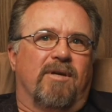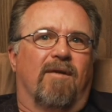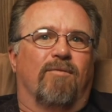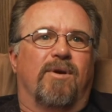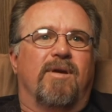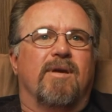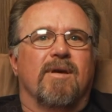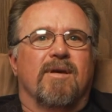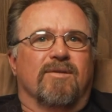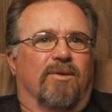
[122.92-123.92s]
recovery,
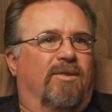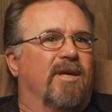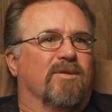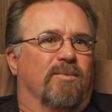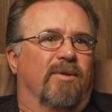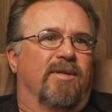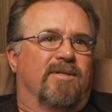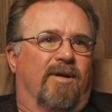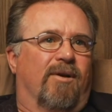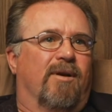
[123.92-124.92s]
so things really
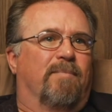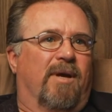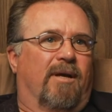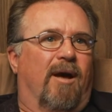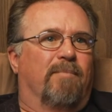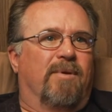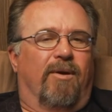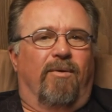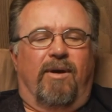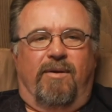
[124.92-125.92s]
started to pick up.
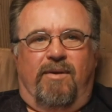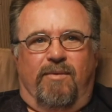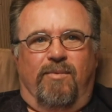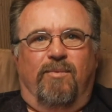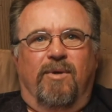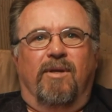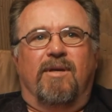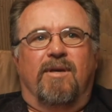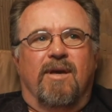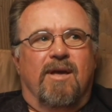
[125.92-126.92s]
It
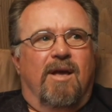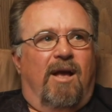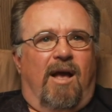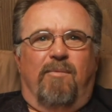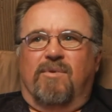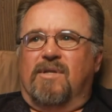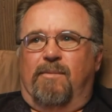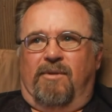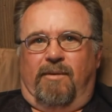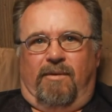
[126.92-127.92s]
really, I was
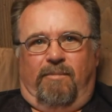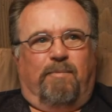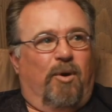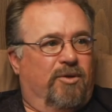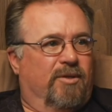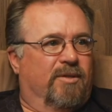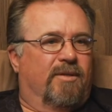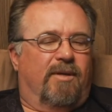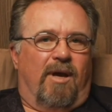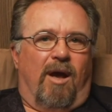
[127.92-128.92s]
able to
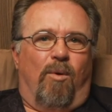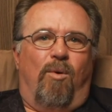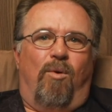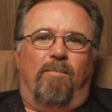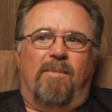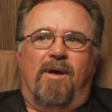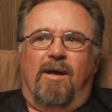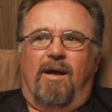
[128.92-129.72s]
purchase a home.